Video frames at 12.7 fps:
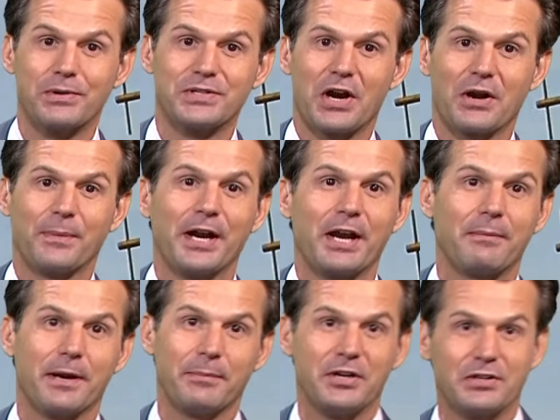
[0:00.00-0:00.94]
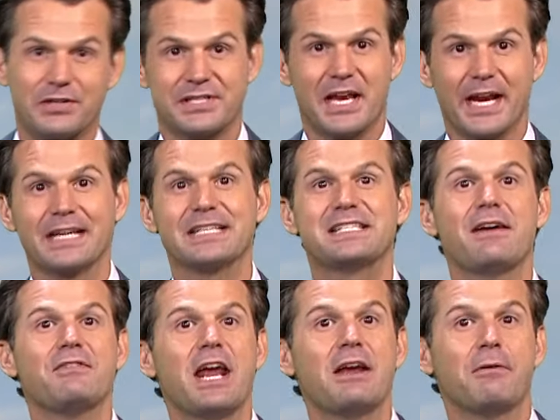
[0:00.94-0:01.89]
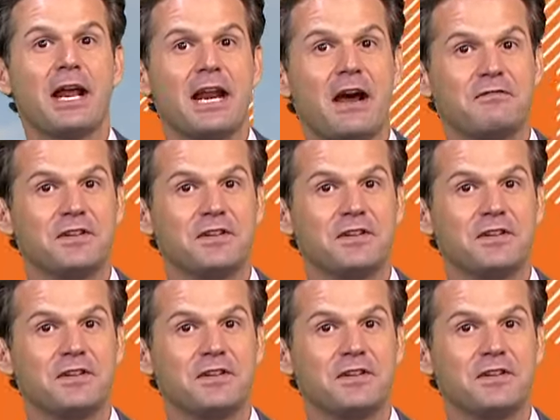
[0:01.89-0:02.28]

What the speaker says: We'll talk about it coming up here in a second. 78 right now